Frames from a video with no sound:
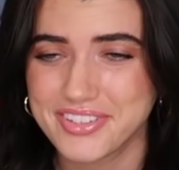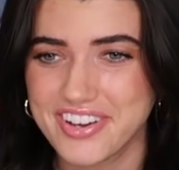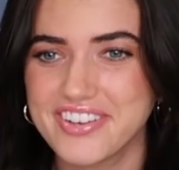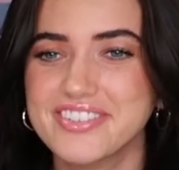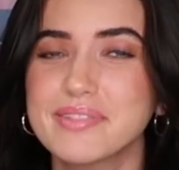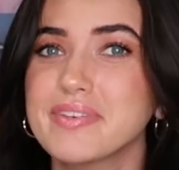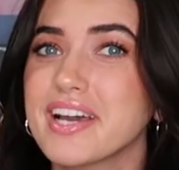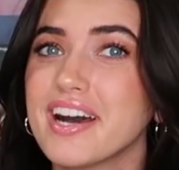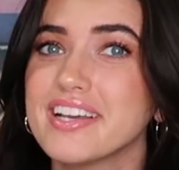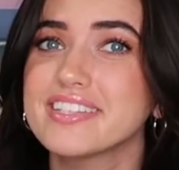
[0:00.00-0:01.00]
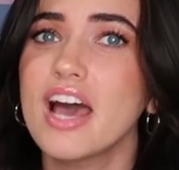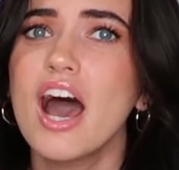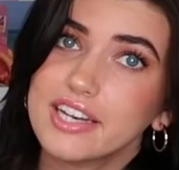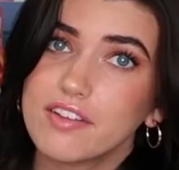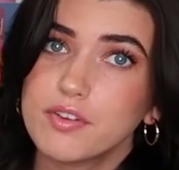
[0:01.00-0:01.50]
clothes because
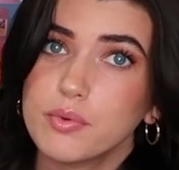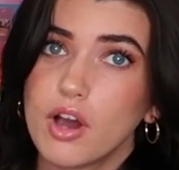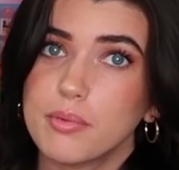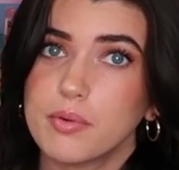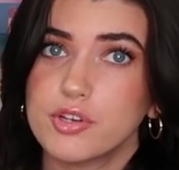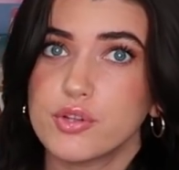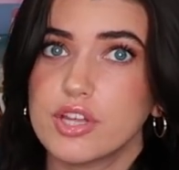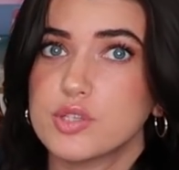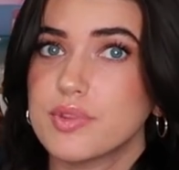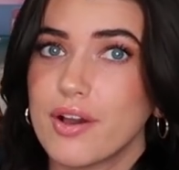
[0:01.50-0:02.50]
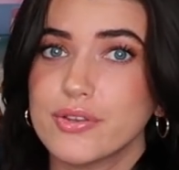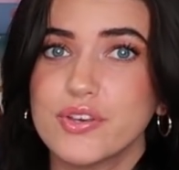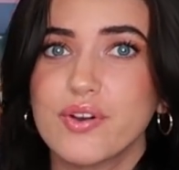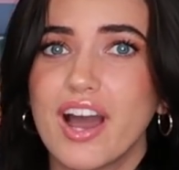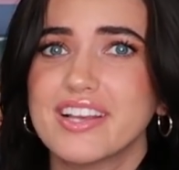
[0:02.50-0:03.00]
I definitely would not be able to do this without
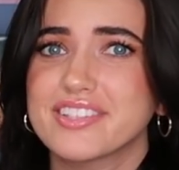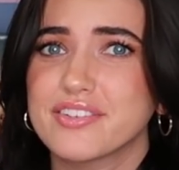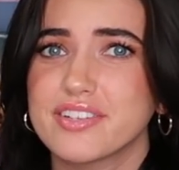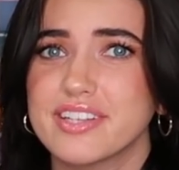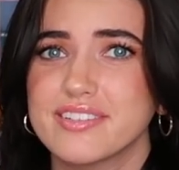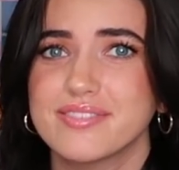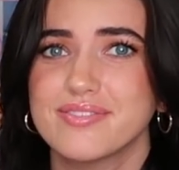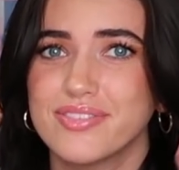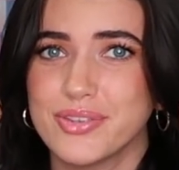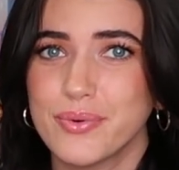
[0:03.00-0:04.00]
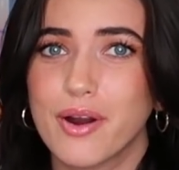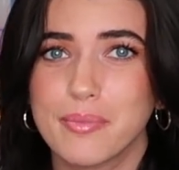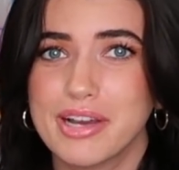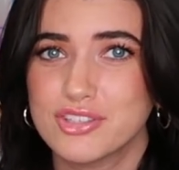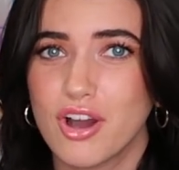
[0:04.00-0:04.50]
you guys. Literally, you are
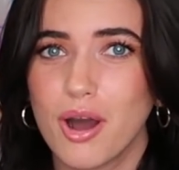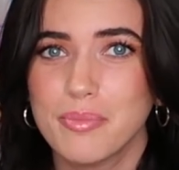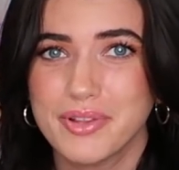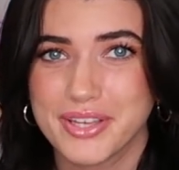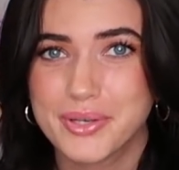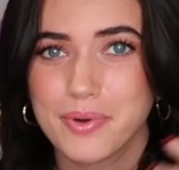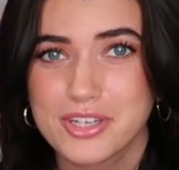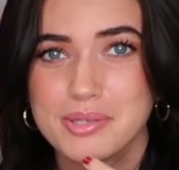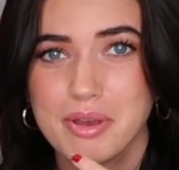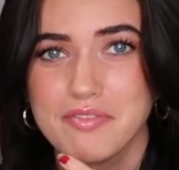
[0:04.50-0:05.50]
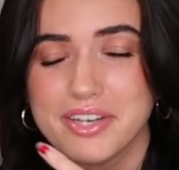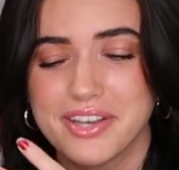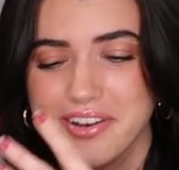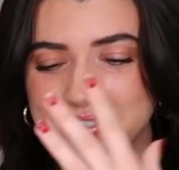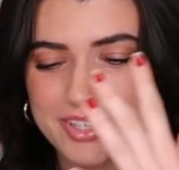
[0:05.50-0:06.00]
my job. Like, you watching my
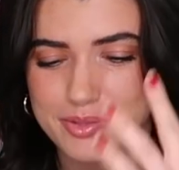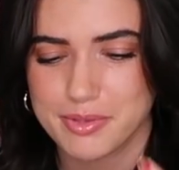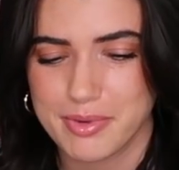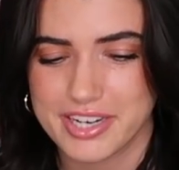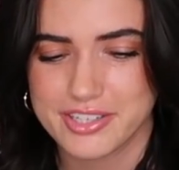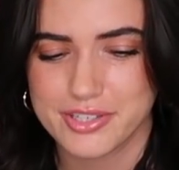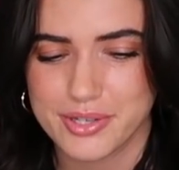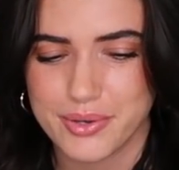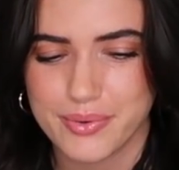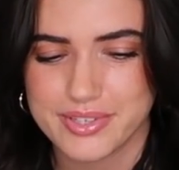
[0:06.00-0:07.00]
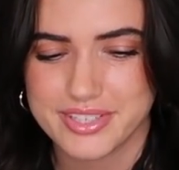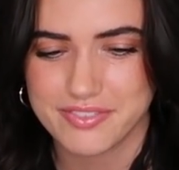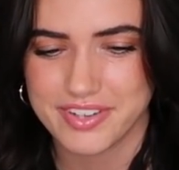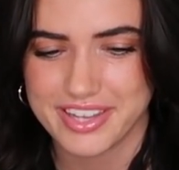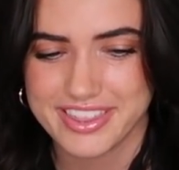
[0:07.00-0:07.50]
videos gives me money to do
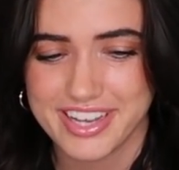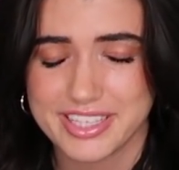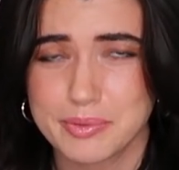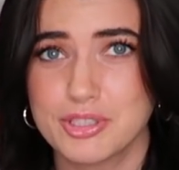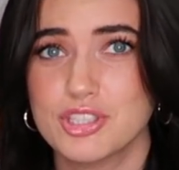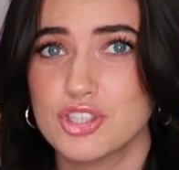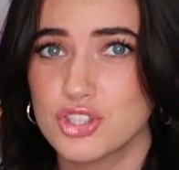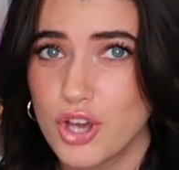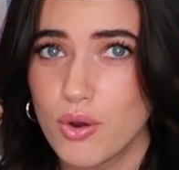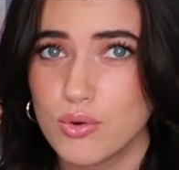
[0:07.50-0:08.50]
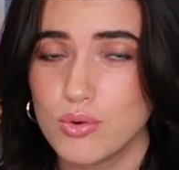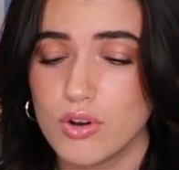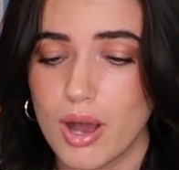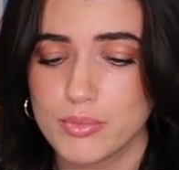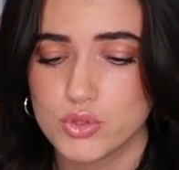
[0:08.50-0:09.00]
stuff like this, which is so cool.
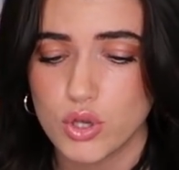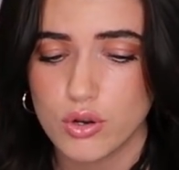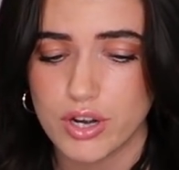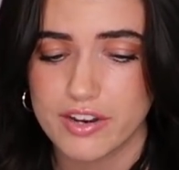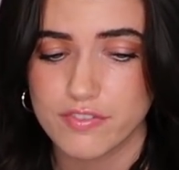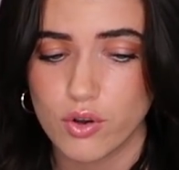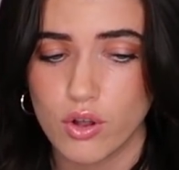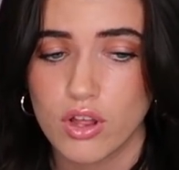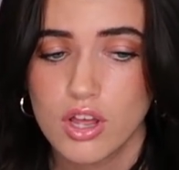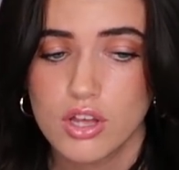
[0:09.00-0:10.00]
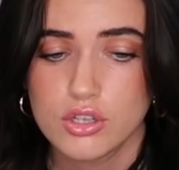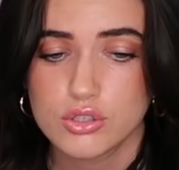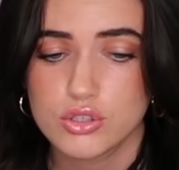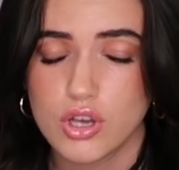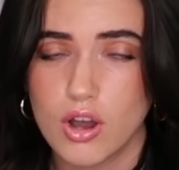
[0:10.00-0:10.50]
I'm so grateful.
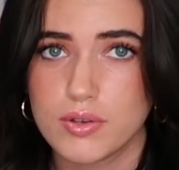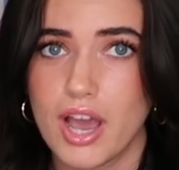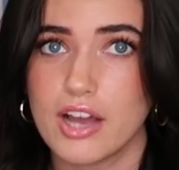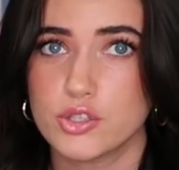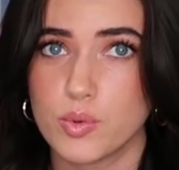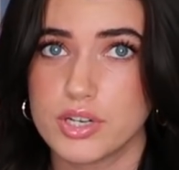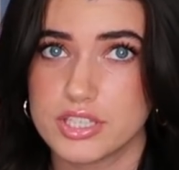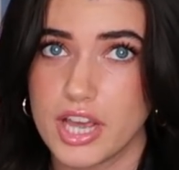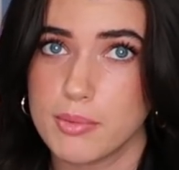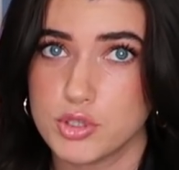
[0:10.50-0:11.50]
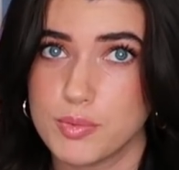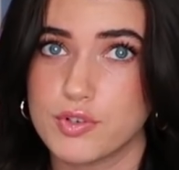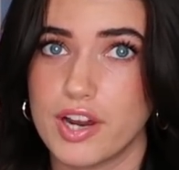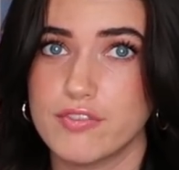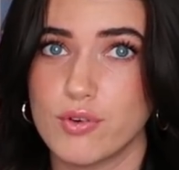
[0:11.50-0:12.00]
So yeah, I just wanted to say I'm
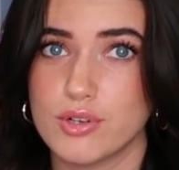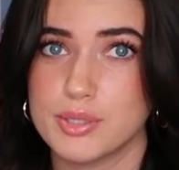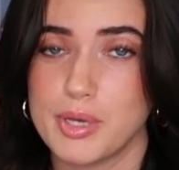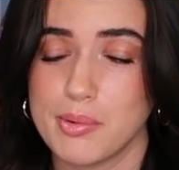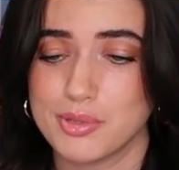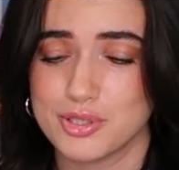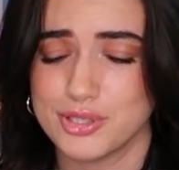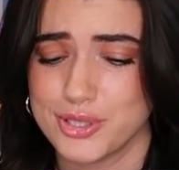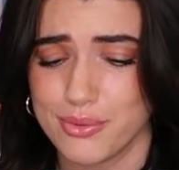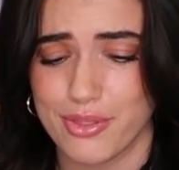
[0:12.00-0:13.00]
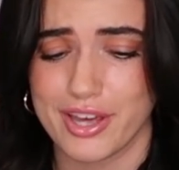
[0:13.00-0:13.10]
super grateful to be able to do